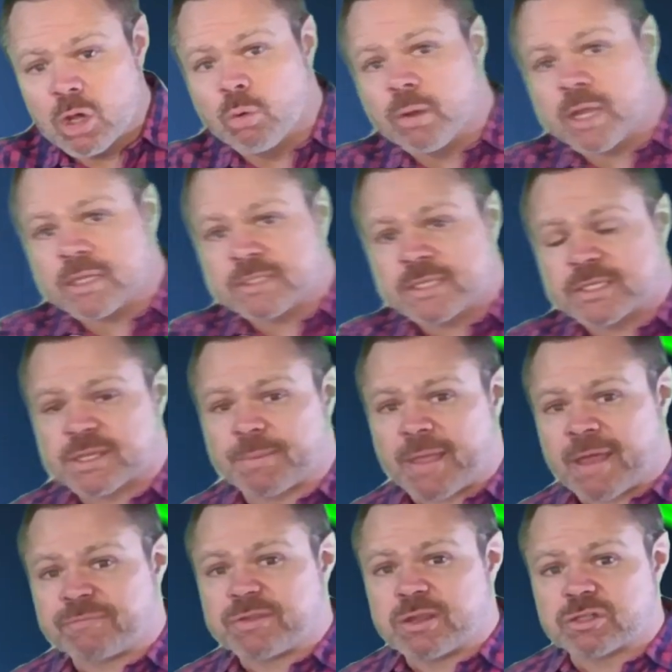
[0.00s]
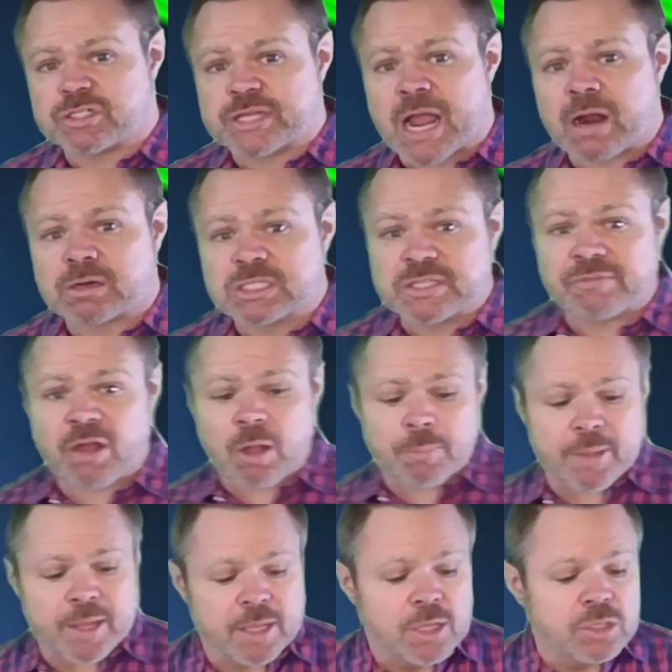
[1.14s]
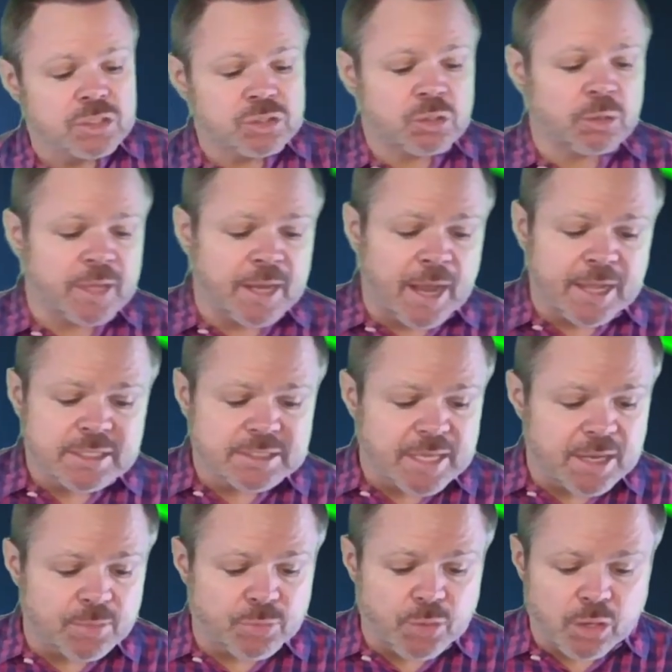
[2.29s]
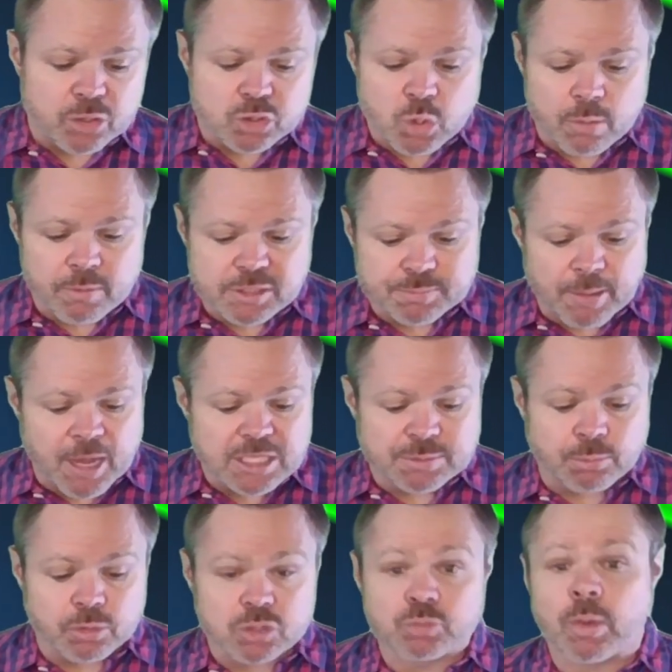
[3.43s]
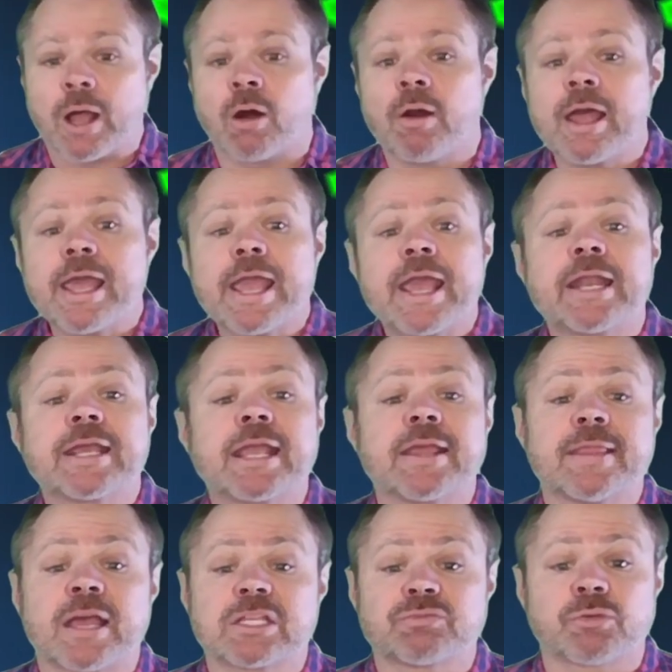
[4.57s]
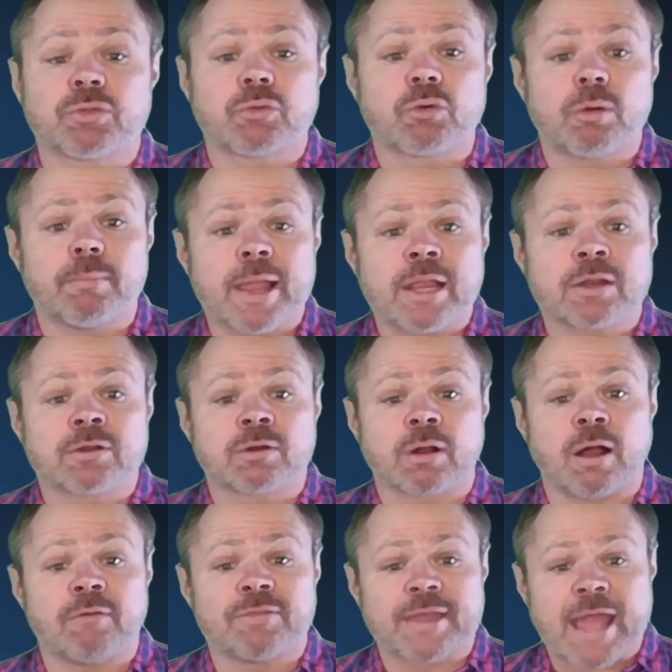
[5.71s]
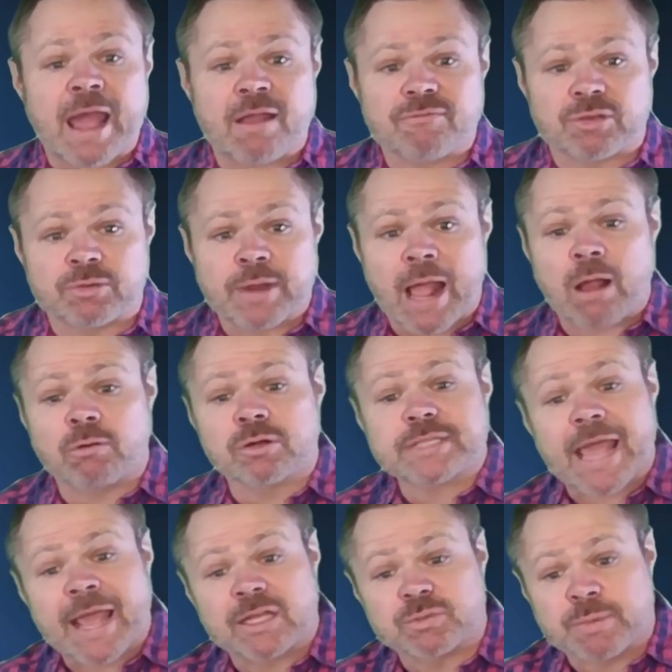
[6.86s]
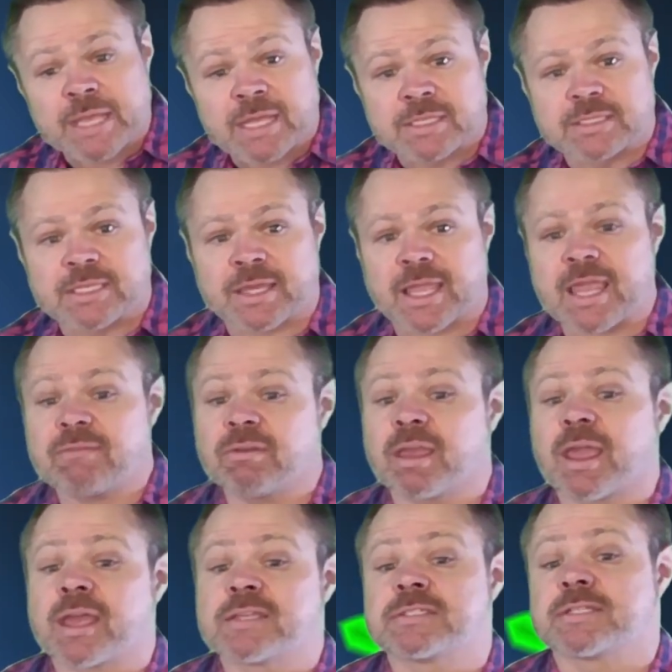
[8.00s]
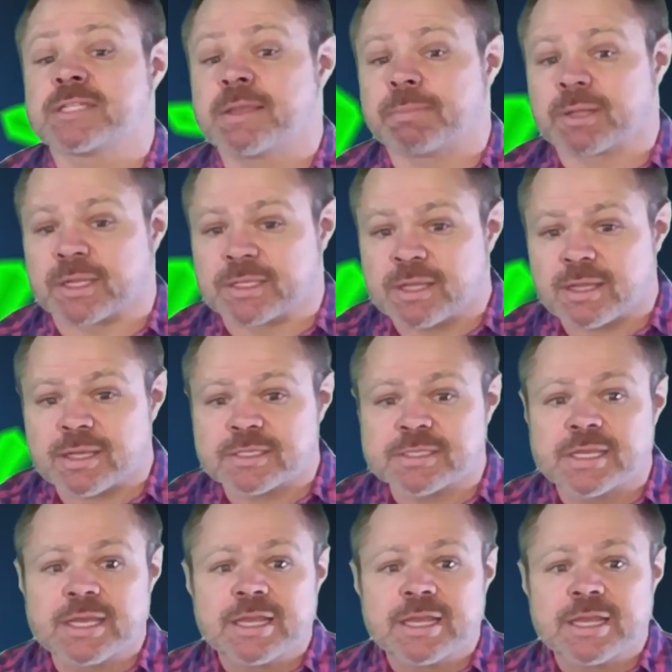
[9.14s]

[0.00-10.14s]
we could see some heftier showers developing. Certainly an isolated thunderstorm is possible as well. And again, that's for the remainder of the afternoon hours. As we get into the evening, as it typically does,